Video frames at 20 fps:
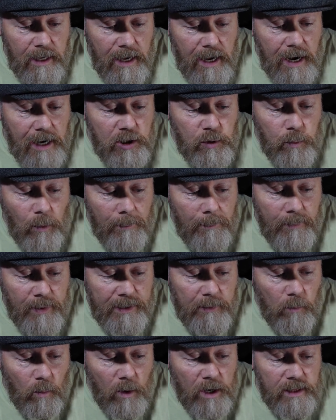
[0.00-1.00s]
actual
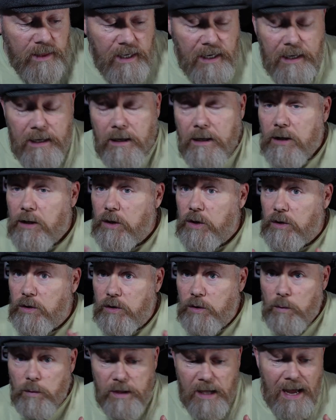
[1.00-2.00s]
bit where they
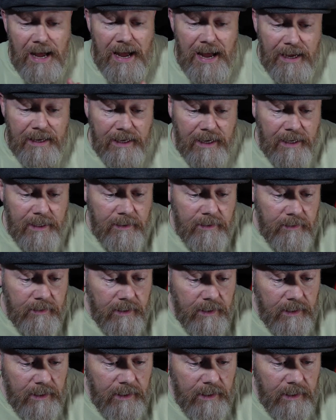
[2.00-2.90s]
do the hacking.